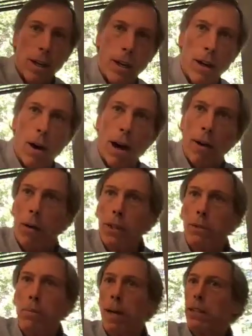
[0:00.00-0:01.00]
I
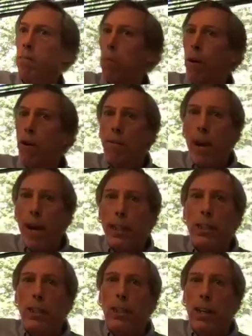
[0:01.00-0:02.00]
always mention
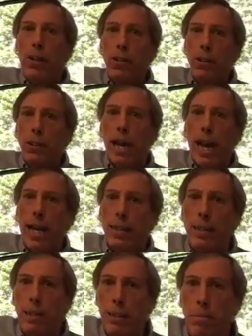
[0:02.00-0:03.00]
motivation,
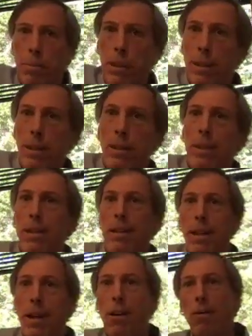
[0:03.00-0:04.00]
enthusiasm,
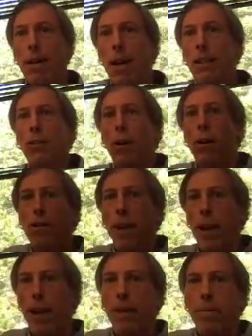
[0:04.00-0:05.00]
that sort of
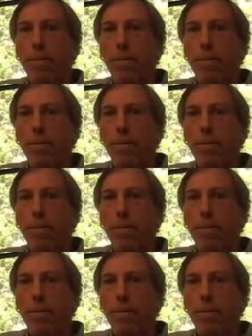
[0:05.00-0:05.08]
thing.